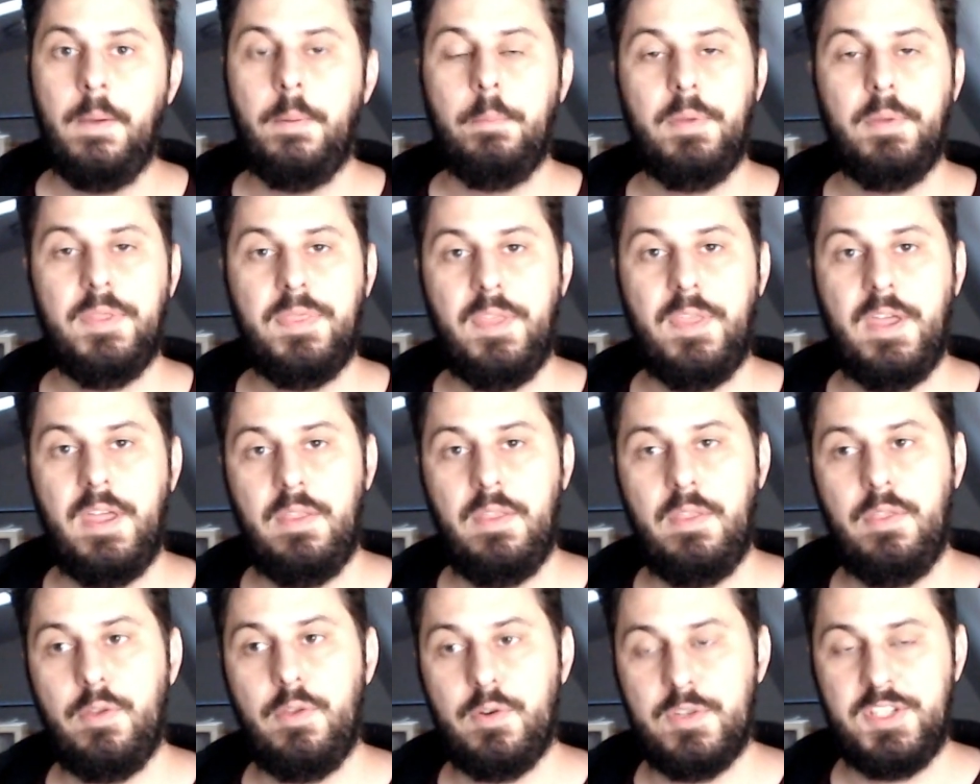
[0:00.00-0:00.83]
but
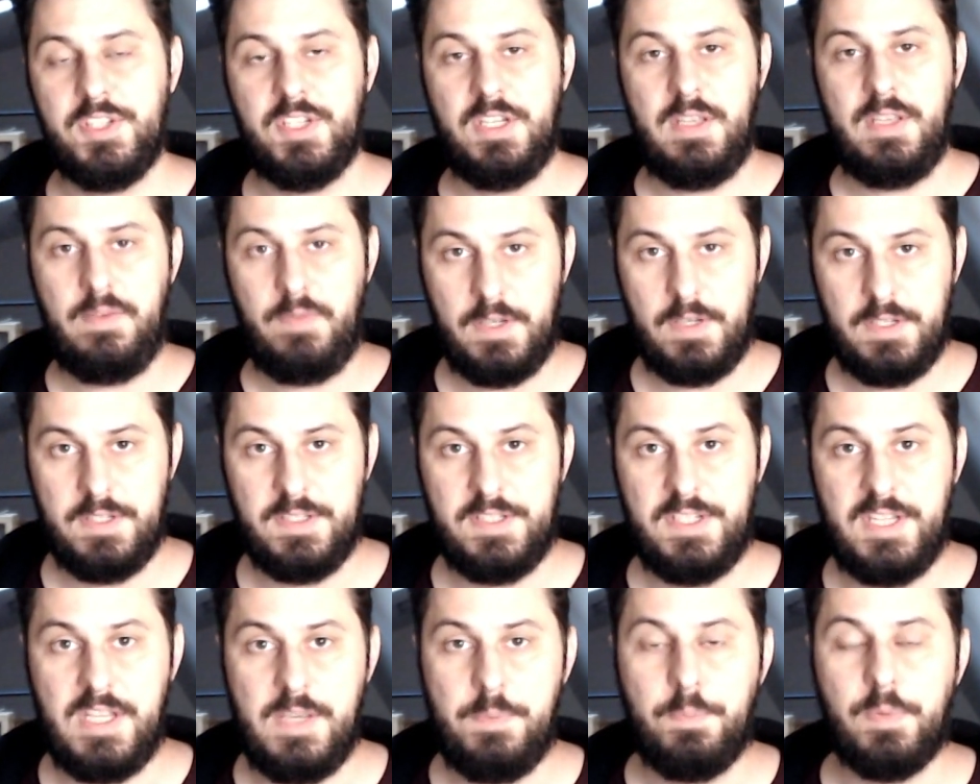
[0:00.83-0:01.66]
that there's an even
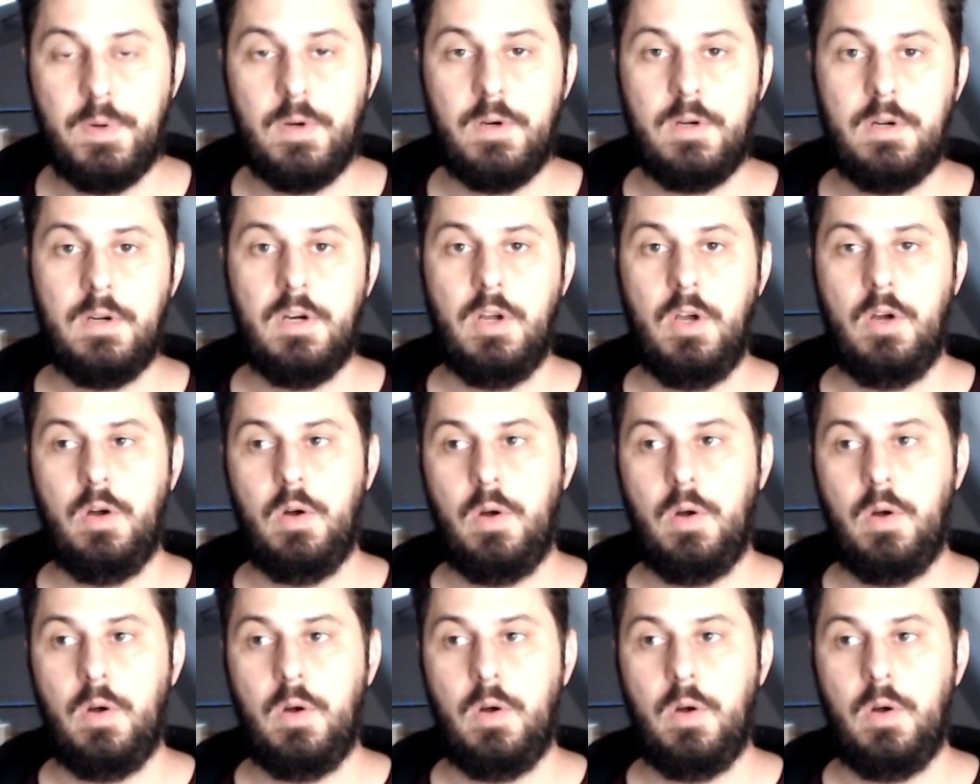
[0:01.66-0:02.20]
deeper,